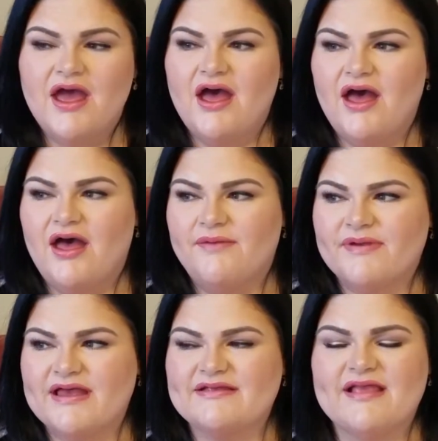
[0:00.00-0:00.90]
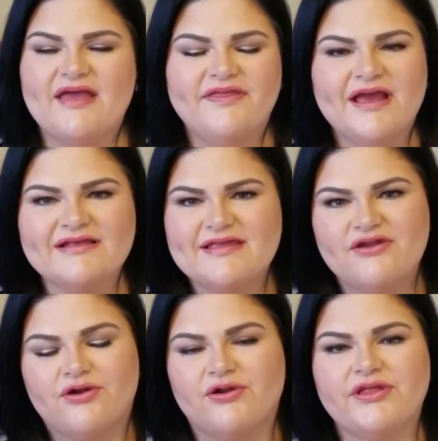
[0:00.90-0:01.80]
because I think I
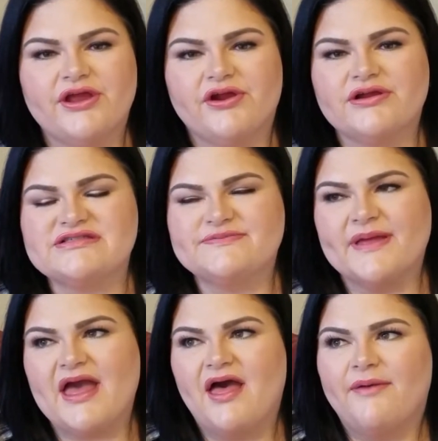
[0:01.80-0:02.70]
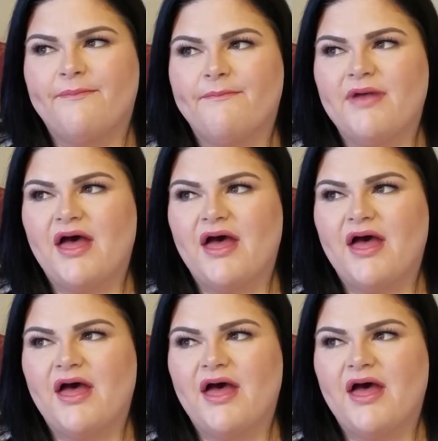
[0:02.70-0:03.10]
said earlier it's become